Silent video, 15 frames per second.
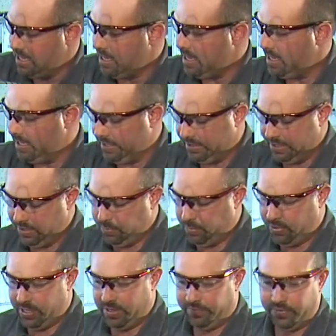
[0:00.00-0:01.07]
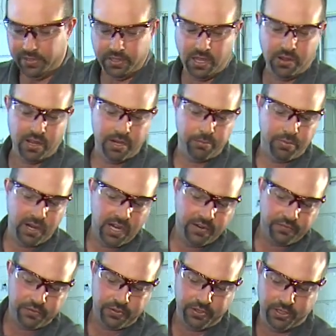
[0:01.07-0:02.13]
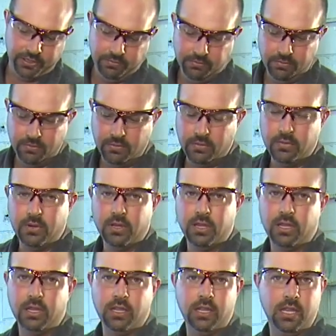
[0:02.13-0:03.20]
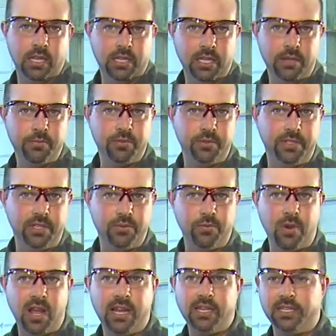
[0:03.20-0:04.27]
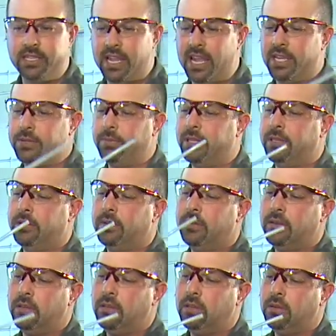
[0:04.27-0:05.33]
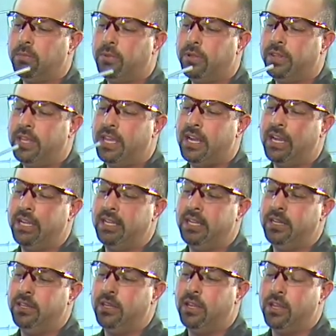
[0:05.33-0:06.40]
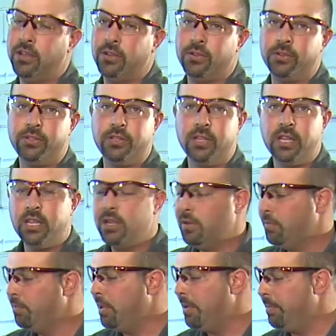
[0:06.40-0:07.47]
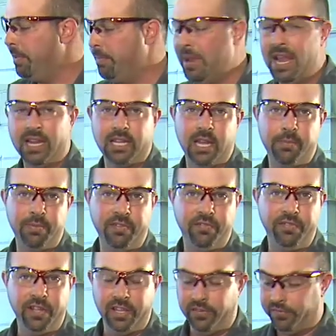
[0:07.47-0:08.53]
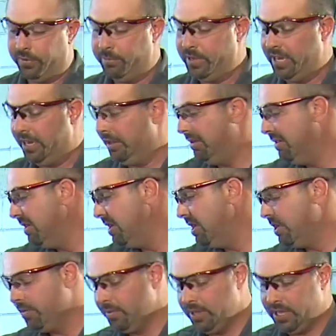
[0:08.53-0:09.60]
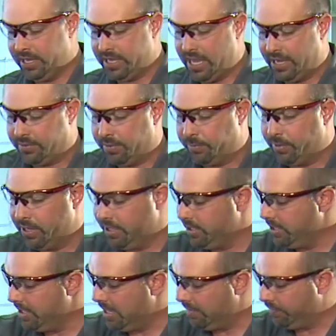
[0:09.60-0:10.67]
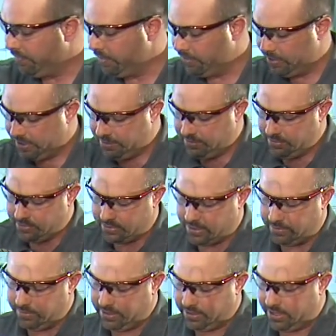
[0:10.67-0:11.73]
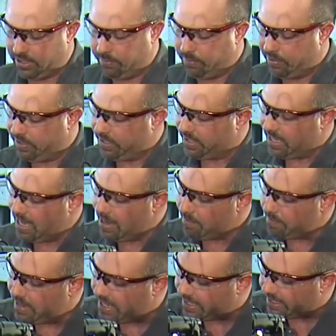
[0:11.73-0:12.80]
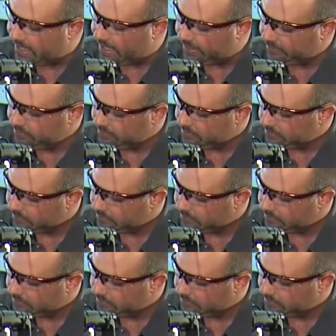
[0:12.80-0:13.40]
And at this point, if you're low on brake fluid, it comes with this wand attachment. You can put that on the end of the hose, pump it back up, and fill it from there. We look like we're pretty good on fluid, so I'm just going to put the cap back on.